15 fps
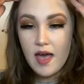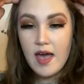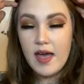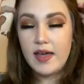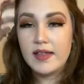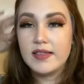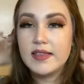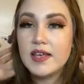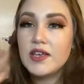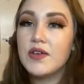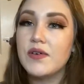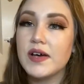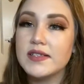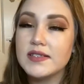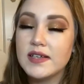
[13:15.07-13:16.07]
And thank you
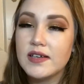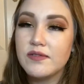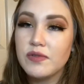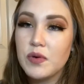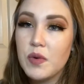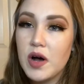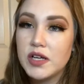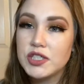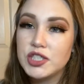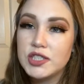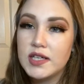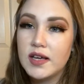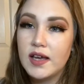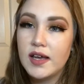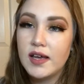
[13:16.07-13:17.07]
guys again for
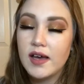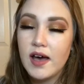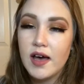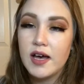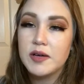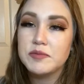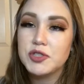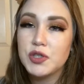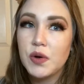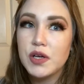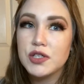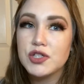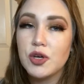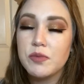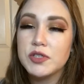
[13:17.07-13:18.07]
watching, um, showing
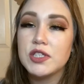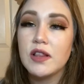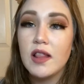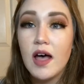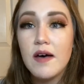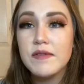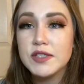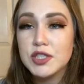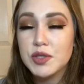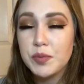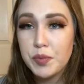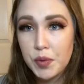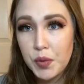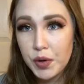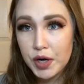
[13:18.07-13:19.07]
so much love and
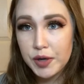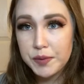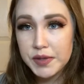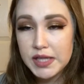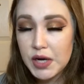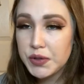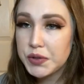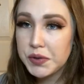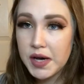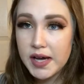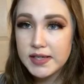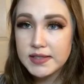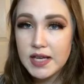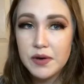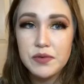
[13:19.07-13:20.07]
support. Without you
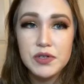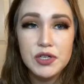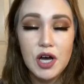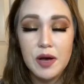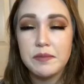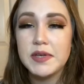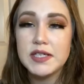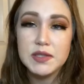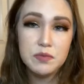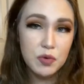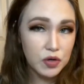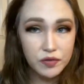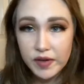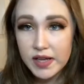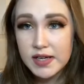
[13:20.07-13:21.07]
guys, I would not be as
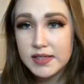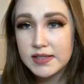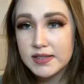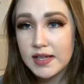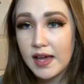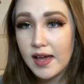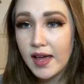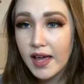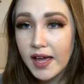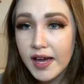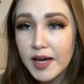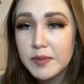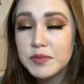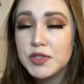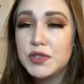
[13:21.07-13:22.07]
motivated as I
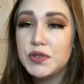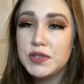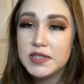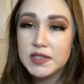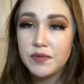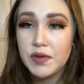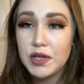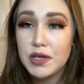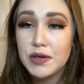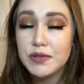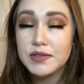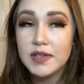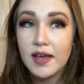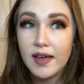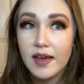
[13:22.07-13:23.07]
am to do these
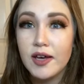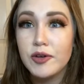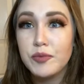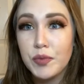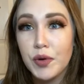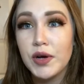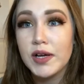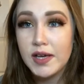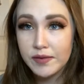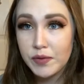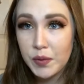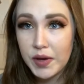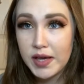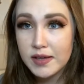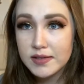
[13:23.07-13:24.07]
videos and more
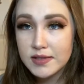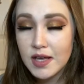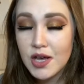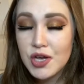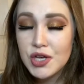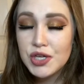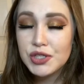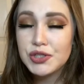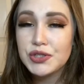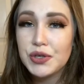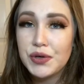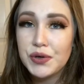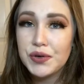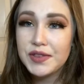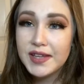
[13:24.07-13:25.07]
giveaways.
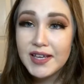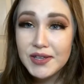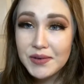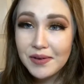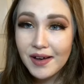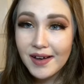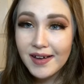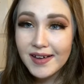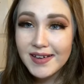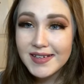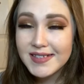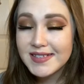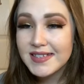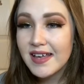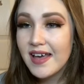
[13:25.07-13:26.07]
So thank you
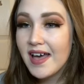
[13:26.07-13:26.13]
guys.